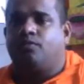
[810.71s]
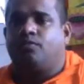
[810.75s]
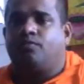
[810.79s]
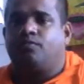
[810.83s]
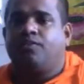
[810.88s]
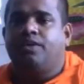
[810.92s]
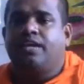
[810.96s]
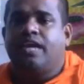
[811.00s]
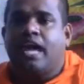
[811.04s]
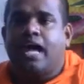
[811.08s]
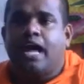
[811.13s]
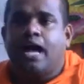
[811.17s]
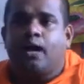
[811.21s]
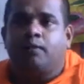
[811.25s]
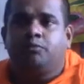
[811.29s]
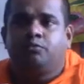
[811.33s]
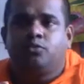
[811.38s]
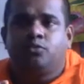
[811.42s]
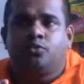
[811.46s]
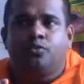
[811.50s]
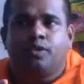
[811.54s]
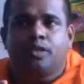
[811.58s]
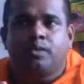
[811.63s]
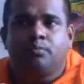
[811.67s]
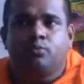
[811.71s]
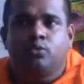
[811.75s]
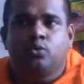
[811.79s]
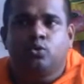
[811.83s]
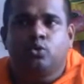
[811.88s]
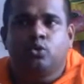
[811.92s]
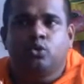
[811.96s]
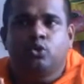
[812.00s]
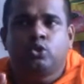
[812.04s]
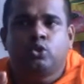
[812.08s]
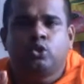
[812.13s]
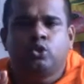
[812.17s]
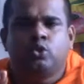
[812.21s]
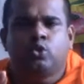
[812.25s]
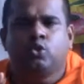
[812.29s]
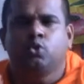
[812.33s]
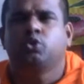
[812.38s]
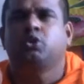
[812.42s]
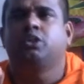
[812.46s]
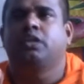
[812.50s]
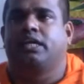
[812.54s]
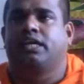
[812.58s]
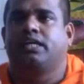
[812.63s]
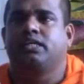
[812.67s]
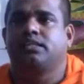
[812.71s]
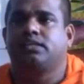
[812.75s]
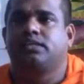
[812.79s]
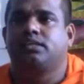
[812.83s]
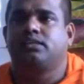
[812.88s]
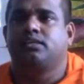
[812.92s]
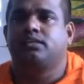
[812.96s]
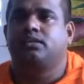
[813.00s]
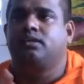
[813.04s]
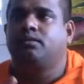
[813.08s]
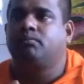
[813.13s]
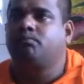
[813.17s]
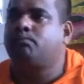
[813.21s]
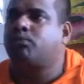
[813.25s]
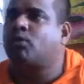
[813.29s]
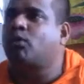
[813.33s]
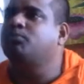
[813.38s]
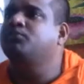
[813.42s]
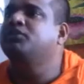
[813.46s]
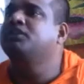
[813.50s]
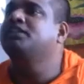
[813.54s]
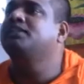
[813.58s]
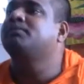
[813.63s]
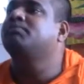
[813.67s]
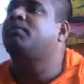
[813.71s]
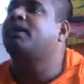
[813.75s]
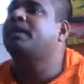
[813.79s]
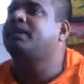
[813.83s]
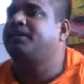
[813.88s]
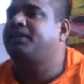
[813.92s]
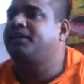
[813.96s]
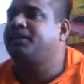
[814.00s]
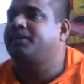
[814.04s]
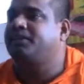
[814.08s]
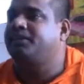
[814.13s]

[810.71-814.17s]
we have to remove two things from this mind.